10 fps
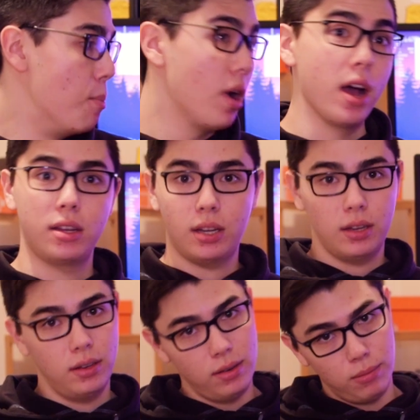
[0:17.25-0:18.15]
but
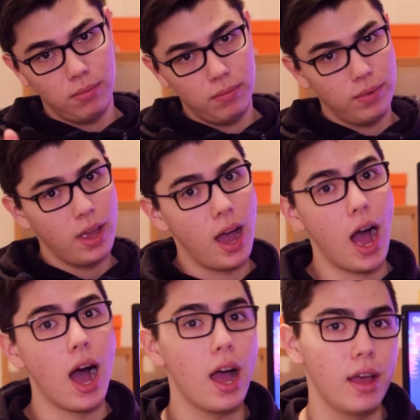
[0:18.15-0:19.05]

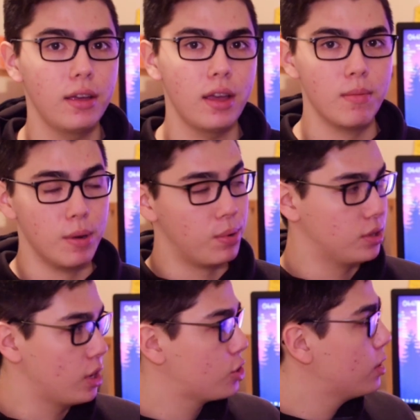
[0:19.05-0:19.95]
I am in
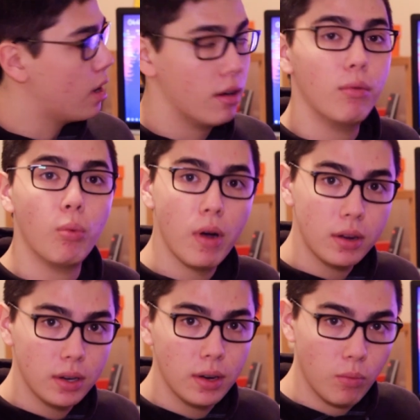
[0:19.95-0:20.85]
possession of
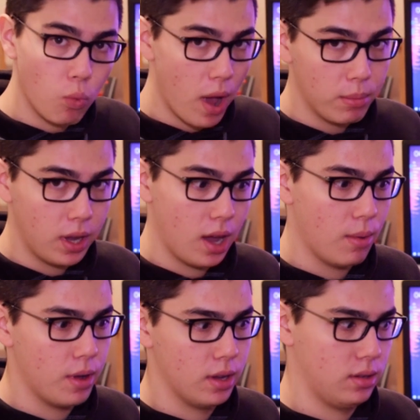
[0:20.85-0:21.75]
one
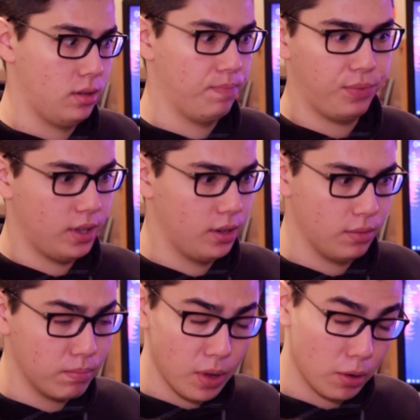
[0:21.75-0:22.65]
webcam, as
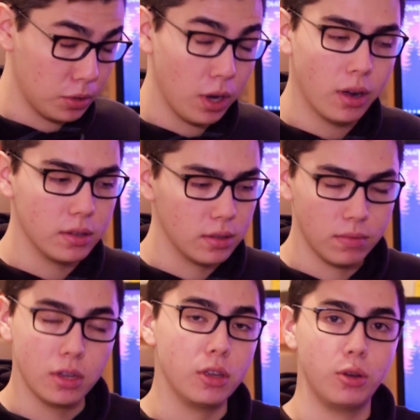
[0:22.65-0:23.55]
there are tons
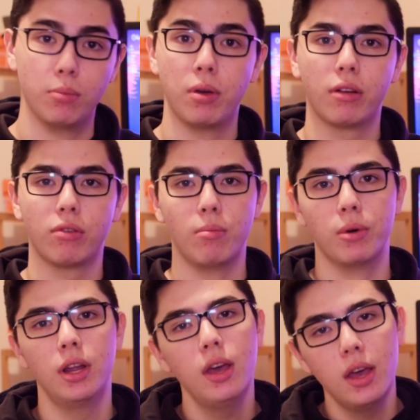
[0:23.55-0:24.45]
of you can pick from,
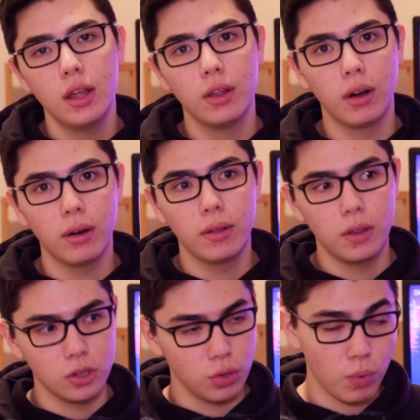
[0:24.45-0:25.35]
but
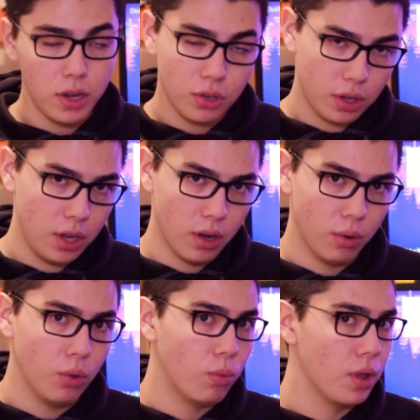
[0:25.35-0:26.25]
there's the Razer
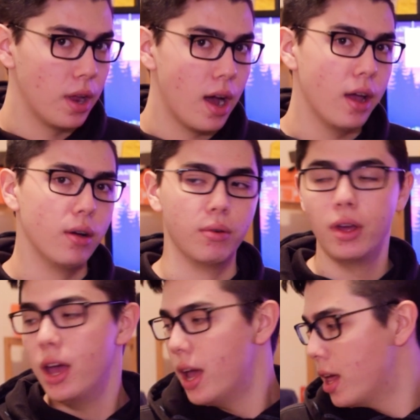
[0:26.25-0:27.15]
Kiyo, the one that I own,
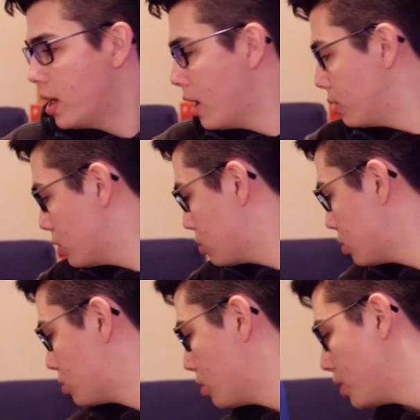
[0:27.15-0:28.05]
and then I was
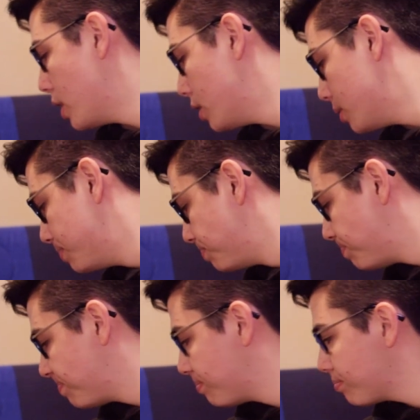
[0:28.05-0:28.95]
also donated
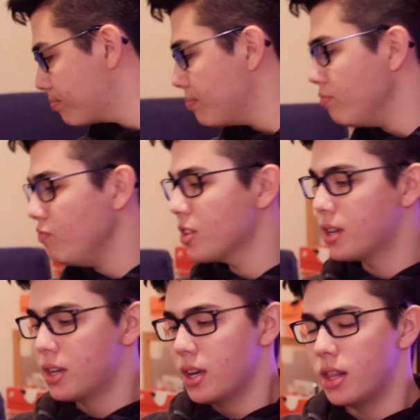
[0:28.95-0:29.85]

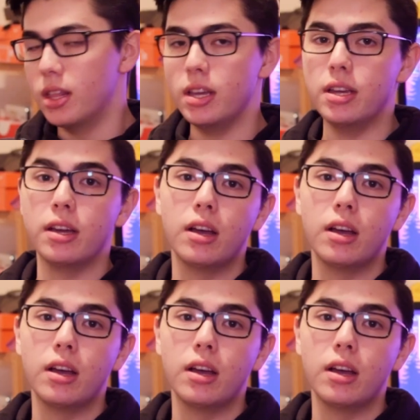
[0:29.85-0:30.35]
the